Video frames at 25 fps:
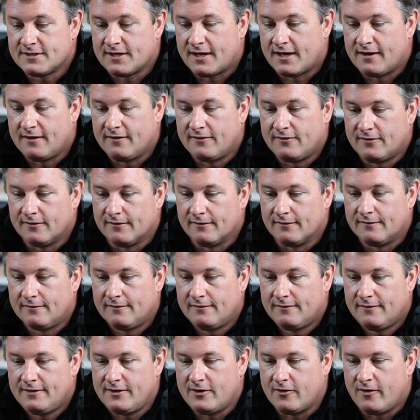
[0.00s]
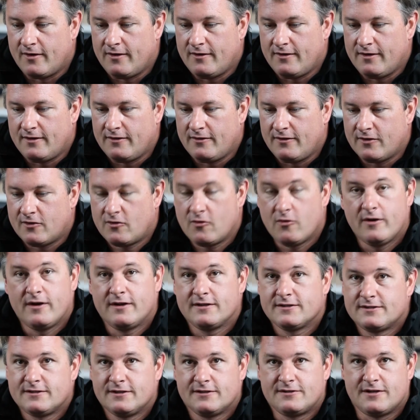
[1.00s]
excited to it
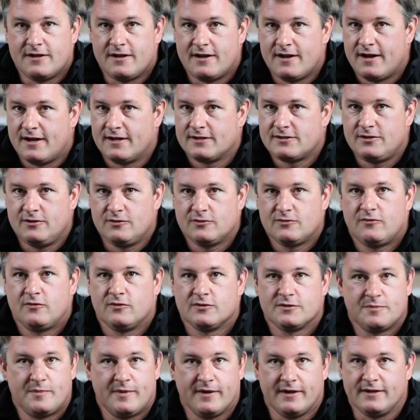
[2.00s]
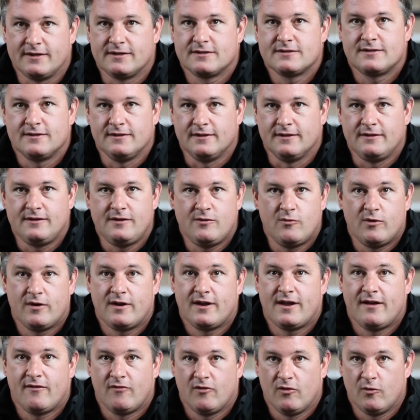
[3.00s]
creates such a nice, useful space that you
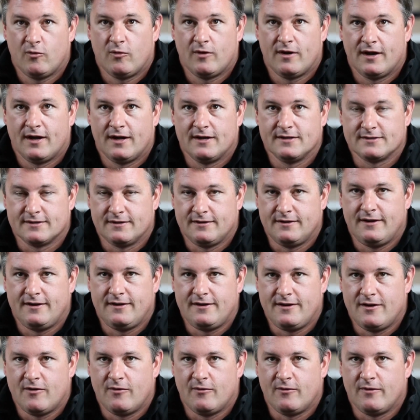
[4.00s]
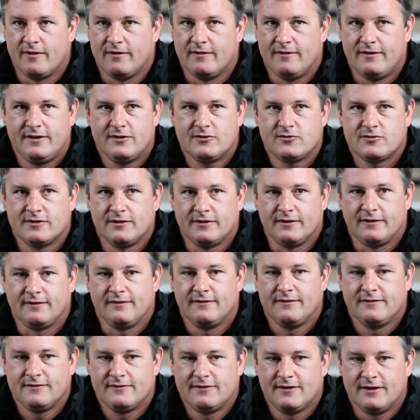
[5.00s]
wouldn't have otherwise. And the interesting
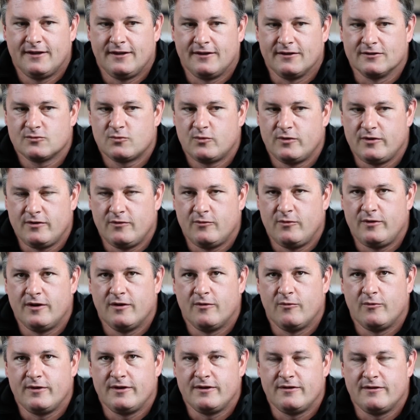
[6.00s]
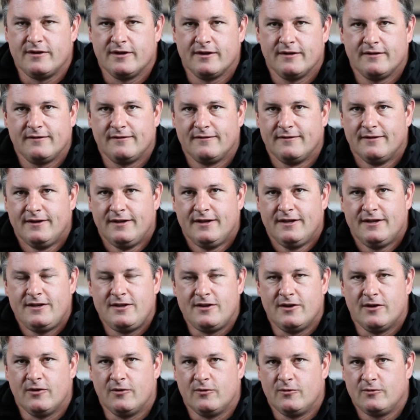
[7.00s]
thing is when you get
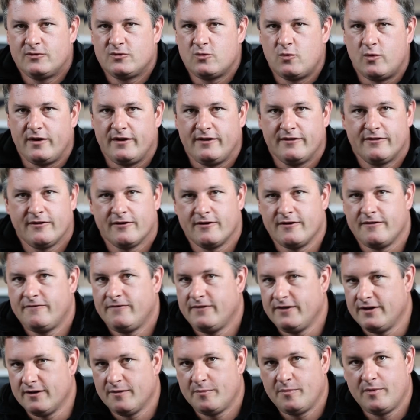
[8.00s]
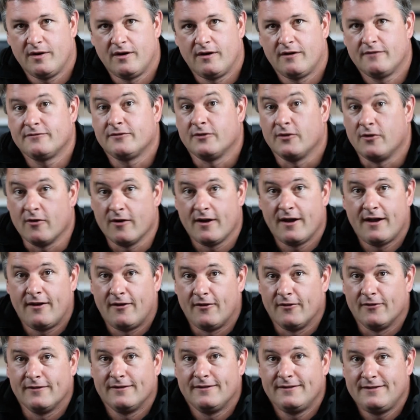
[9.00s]
20, 30 feet up off the
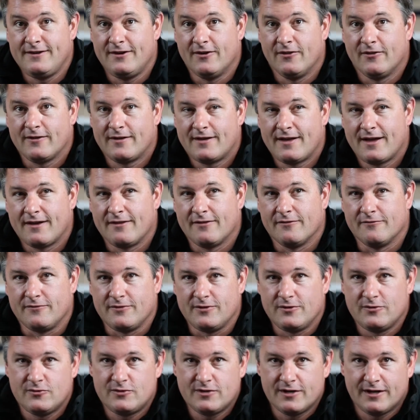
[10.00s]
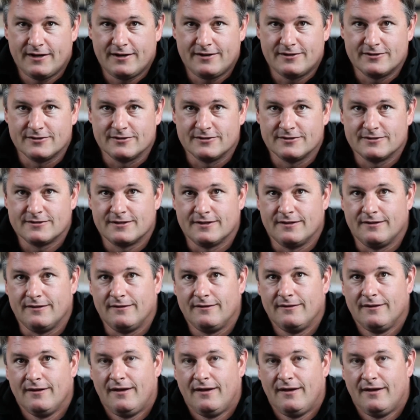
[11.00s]
ground, the kind of the view changes,